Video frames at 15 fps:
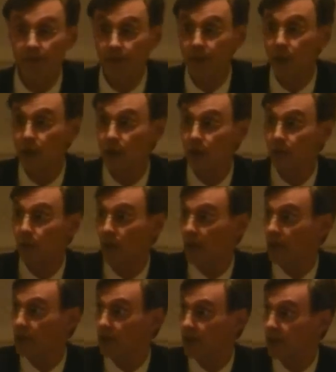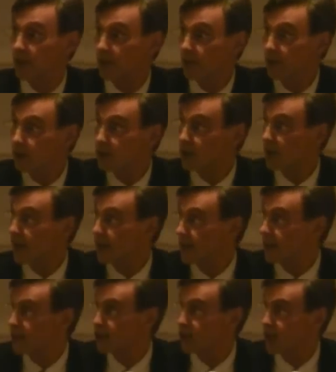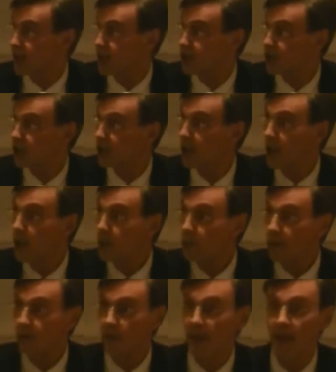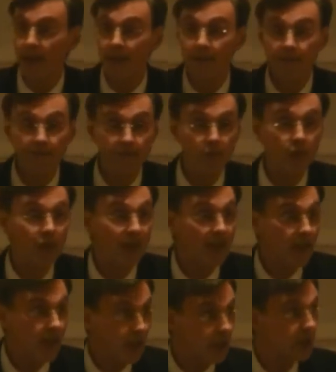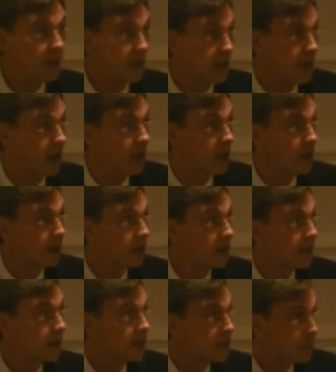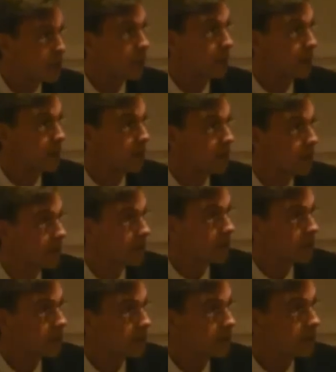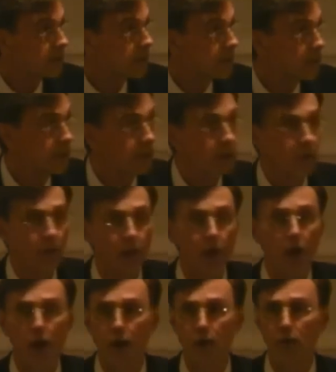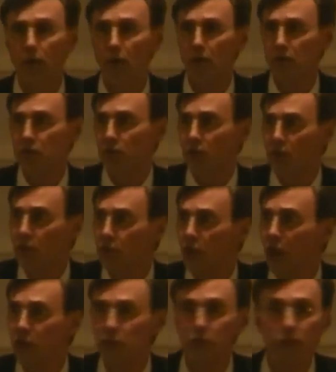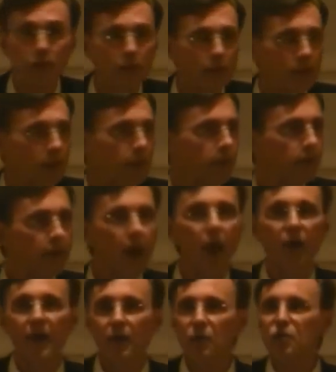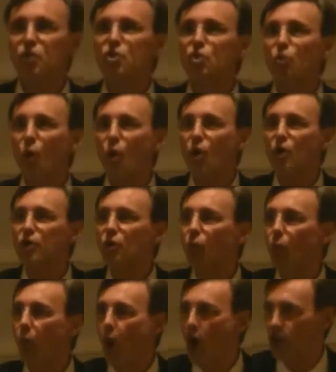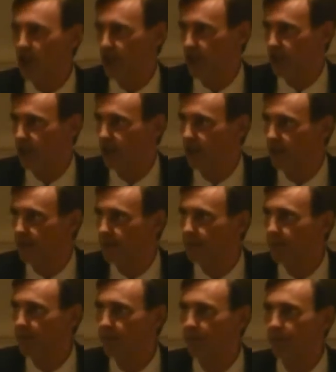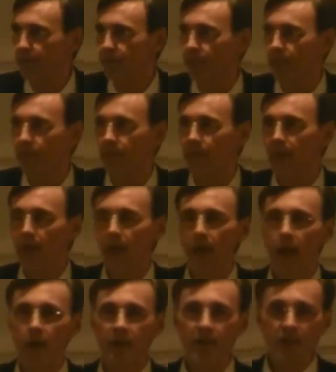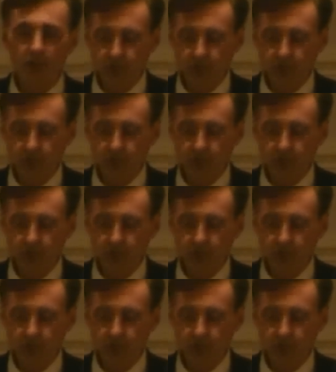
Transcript: the first president who signed legislation providing free health care to poor people? Well, I don't know, what was it, Lyndon Johnson? No, it was George Washington. I mean,